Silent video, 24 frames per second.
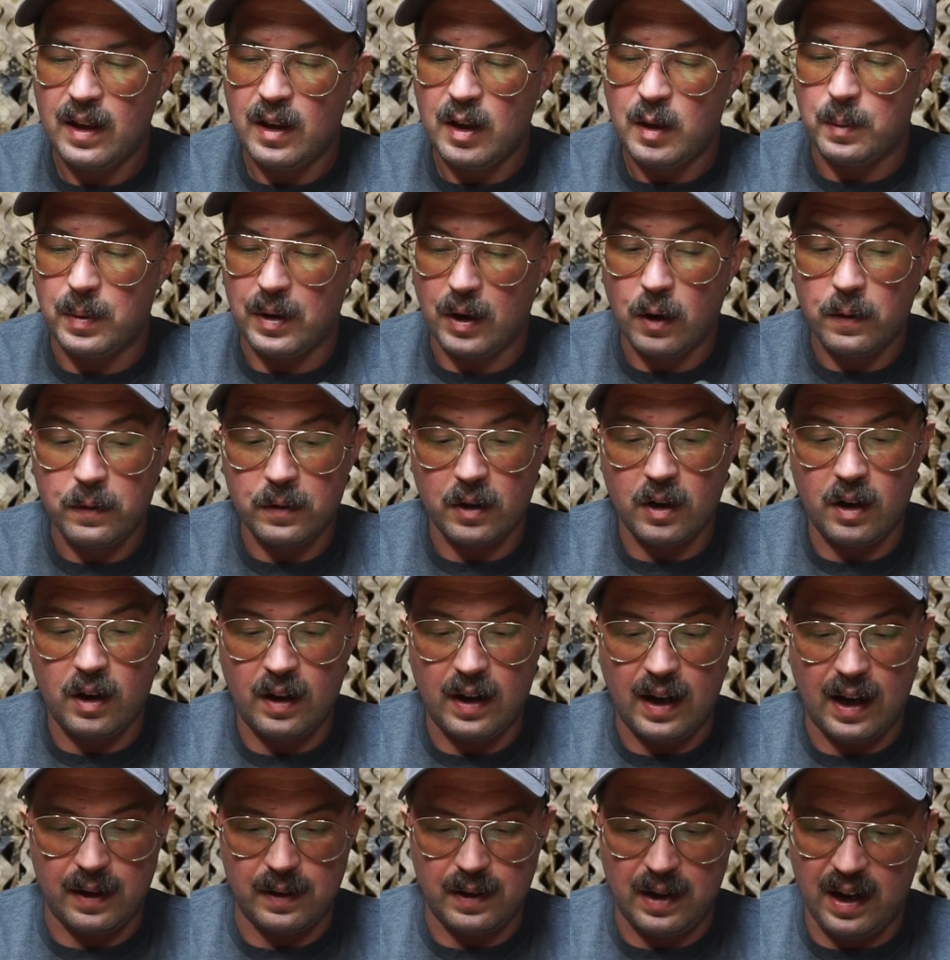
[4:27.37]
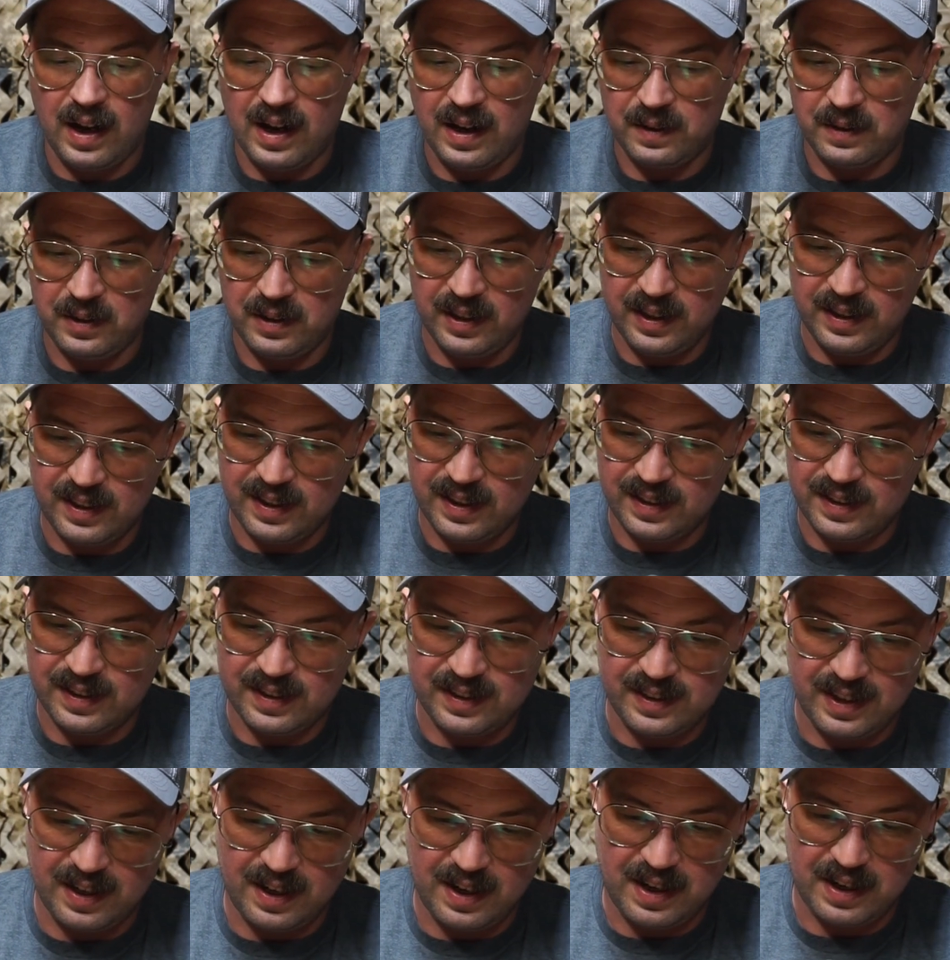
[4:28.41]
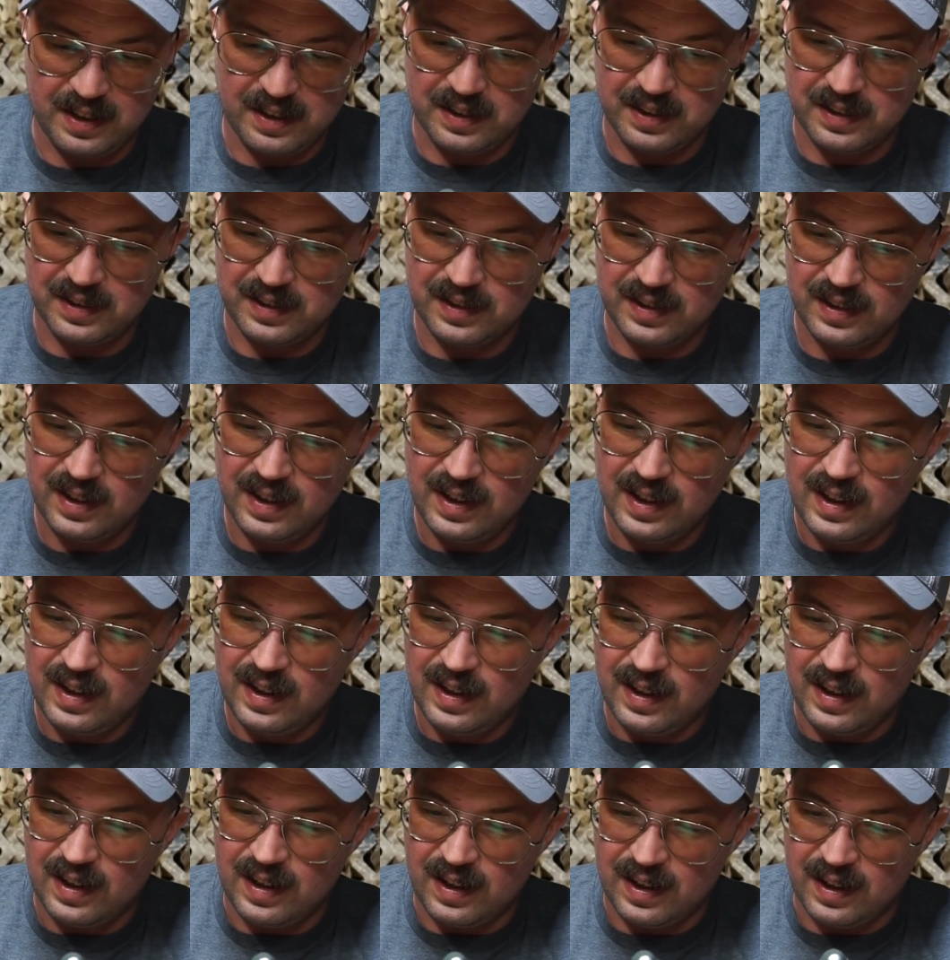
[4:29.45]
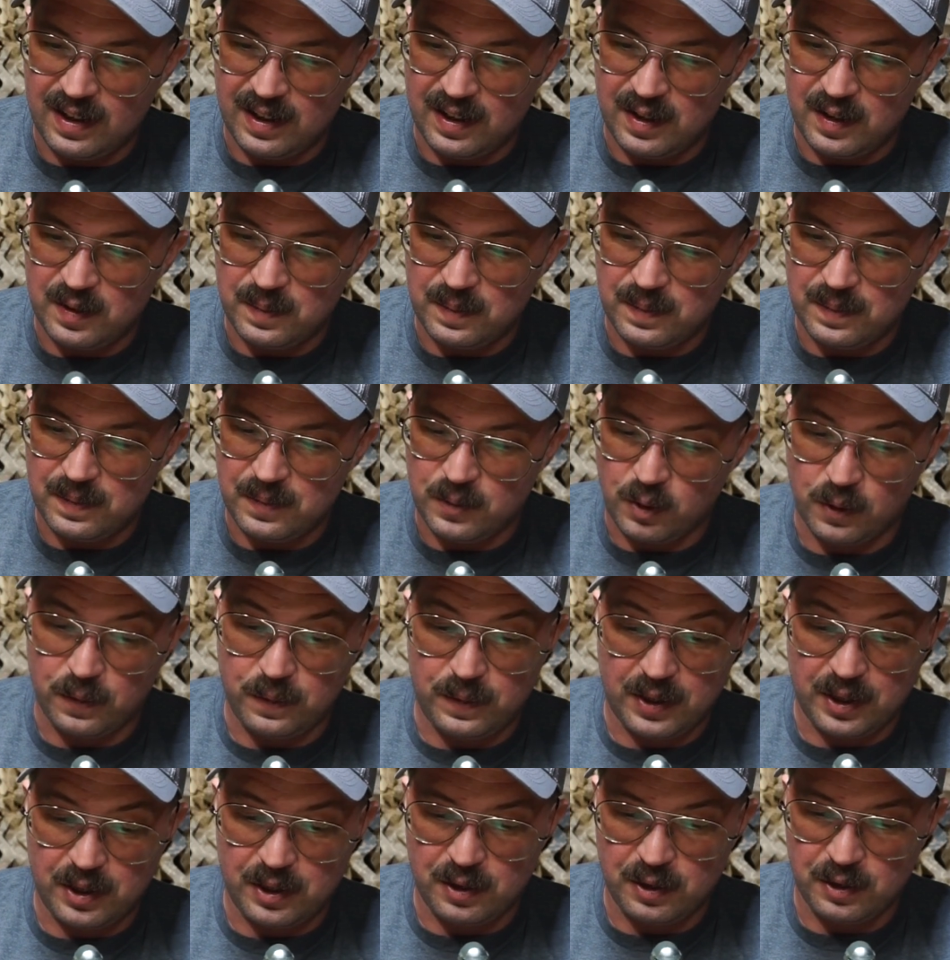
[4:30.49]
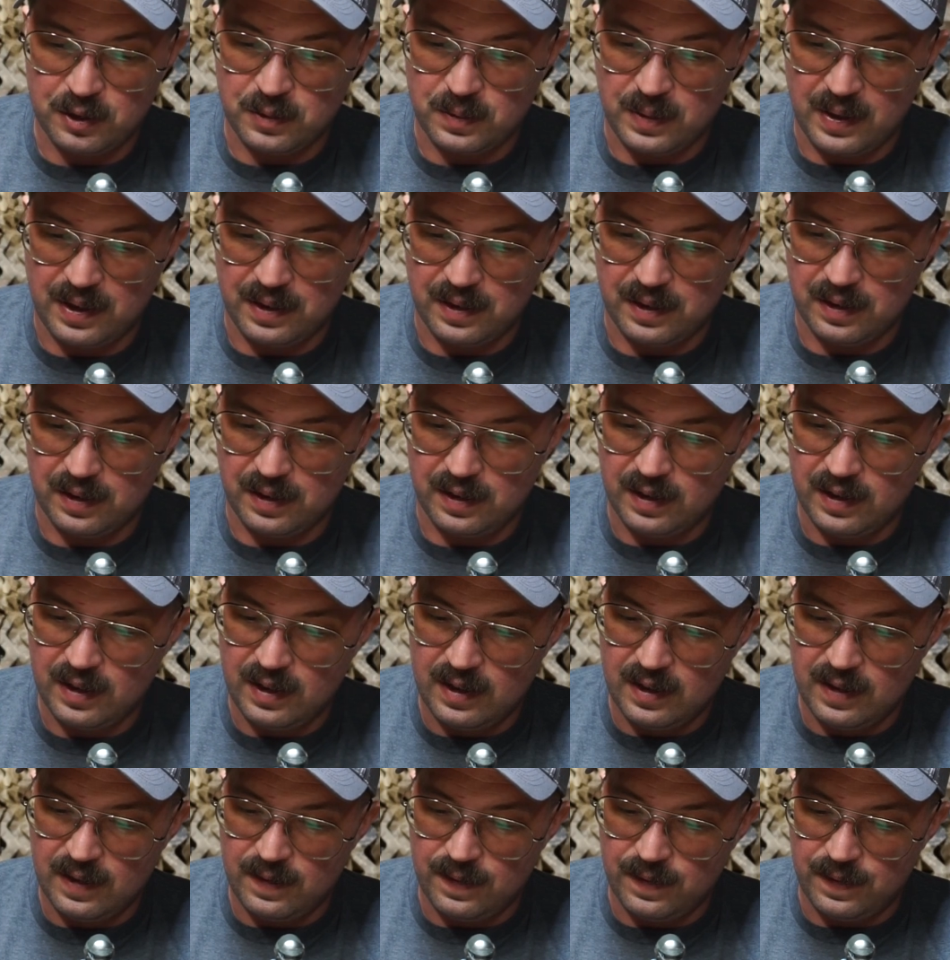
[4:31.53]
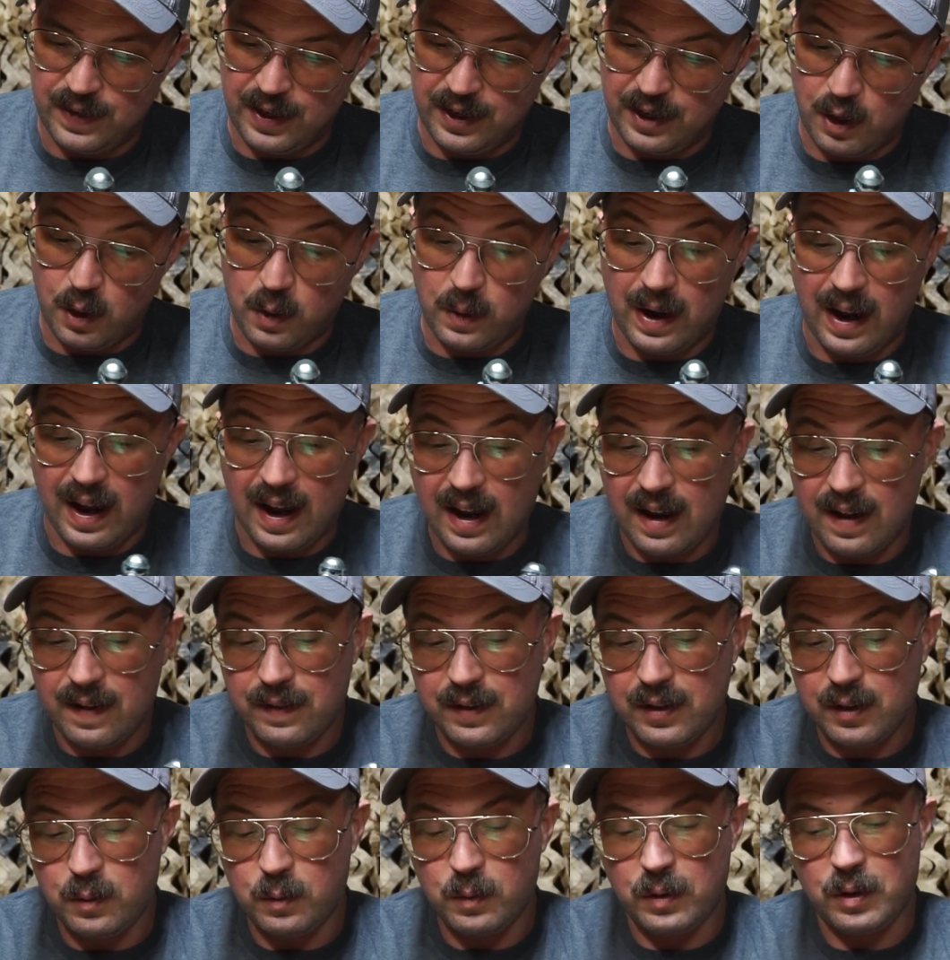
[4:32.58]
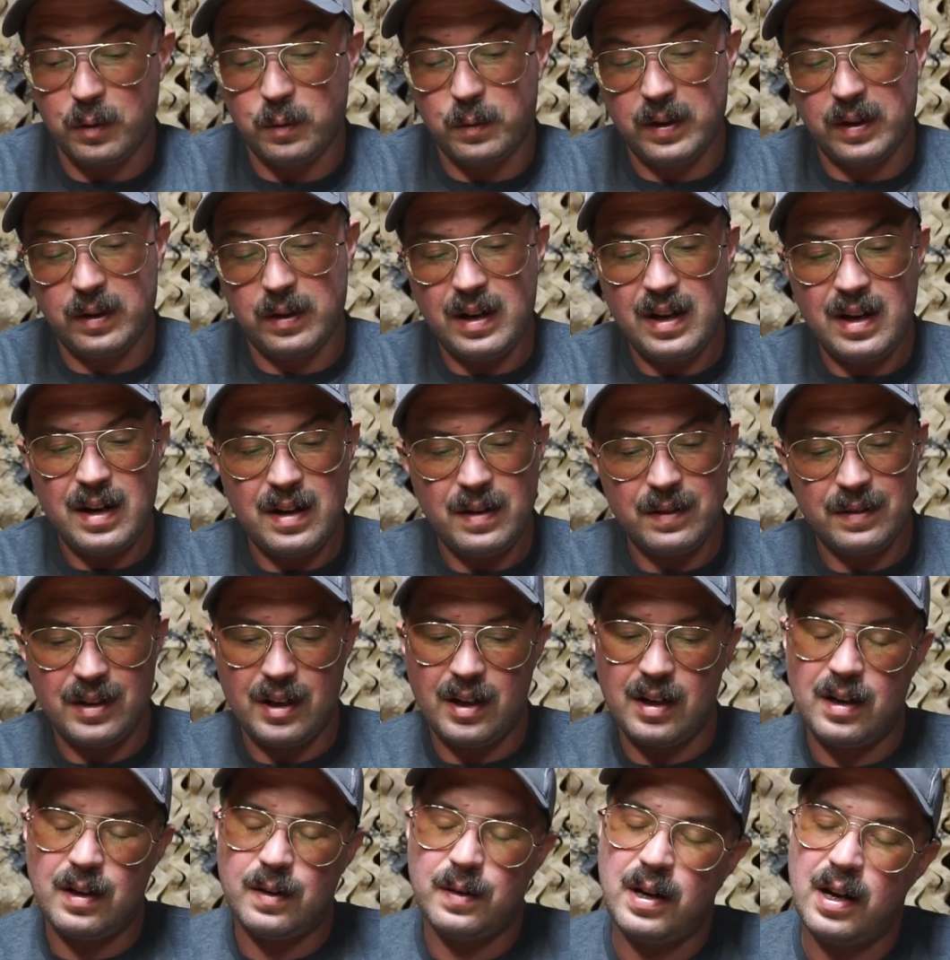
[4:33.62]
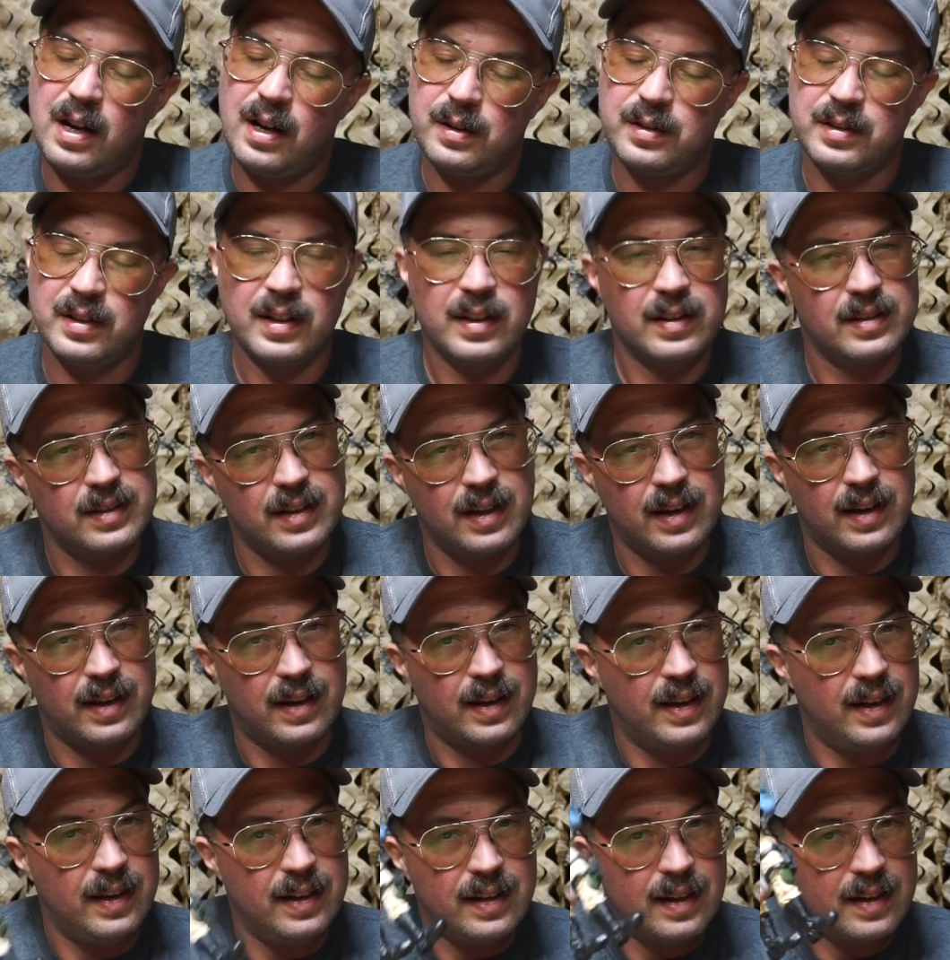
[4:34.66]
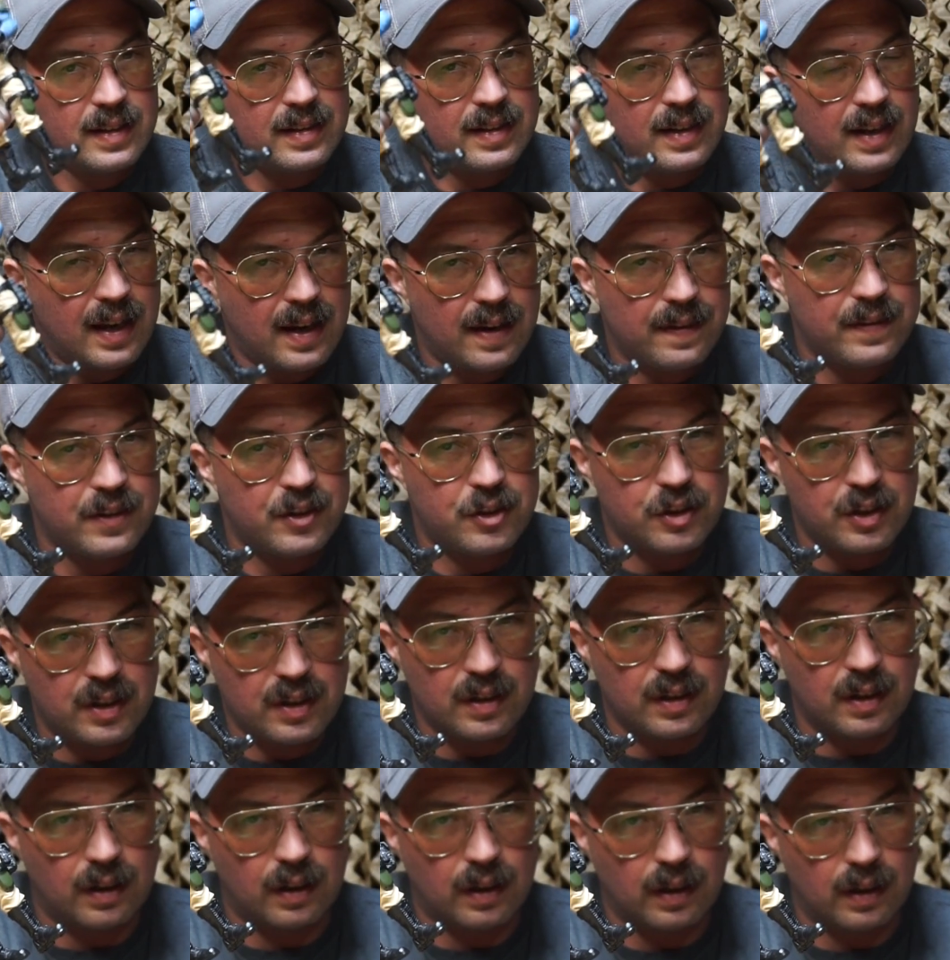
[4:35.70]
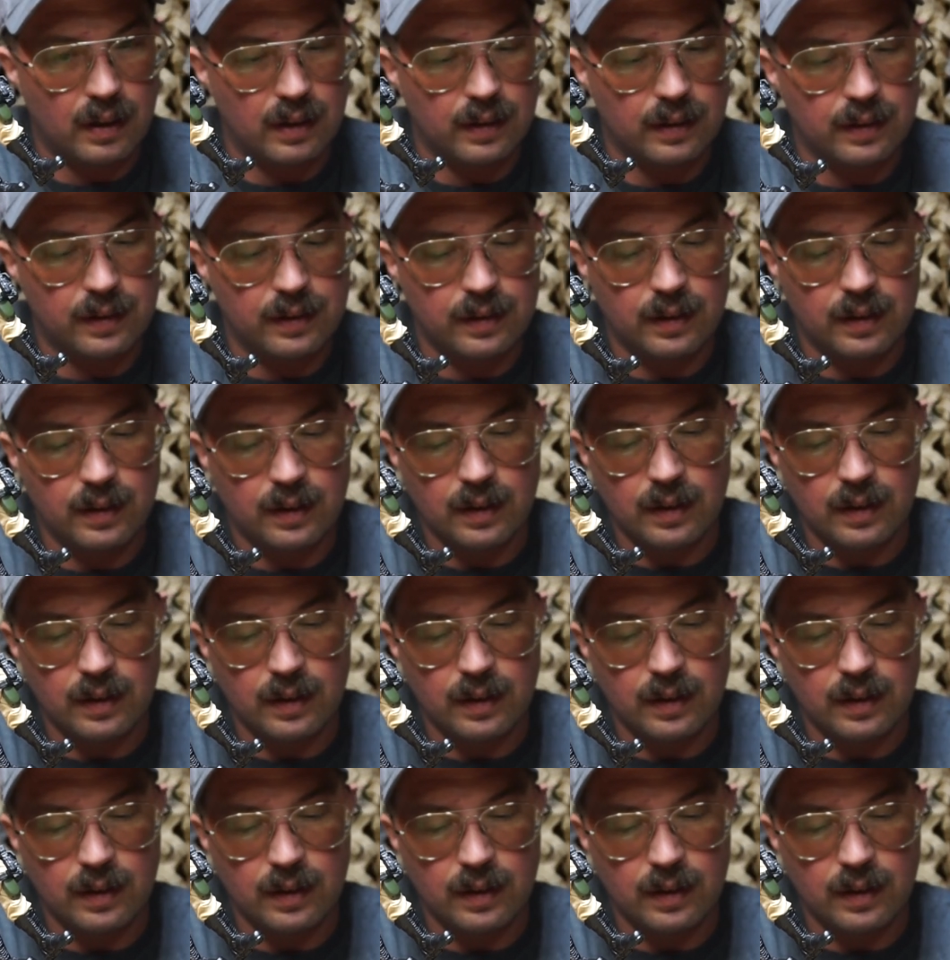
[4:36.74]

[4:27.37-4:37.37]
But overall, I really dig these characters, or figures rather. They don't have I was gonna say he doesn't have the shin guards,